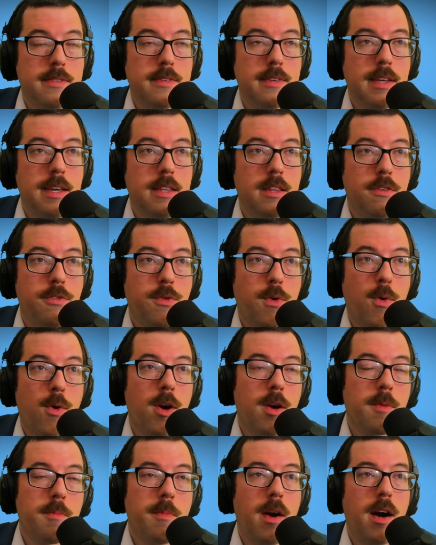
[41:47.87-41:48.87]
in the
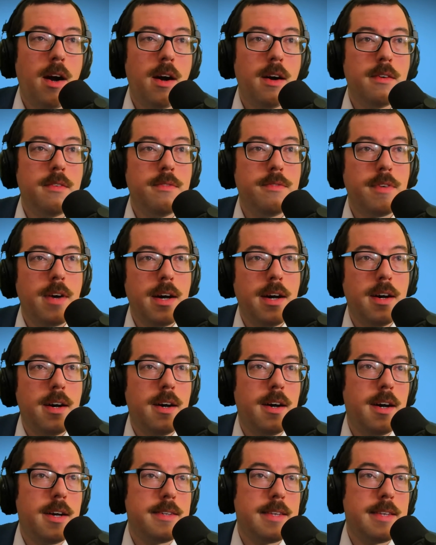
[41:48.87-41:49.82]
form of a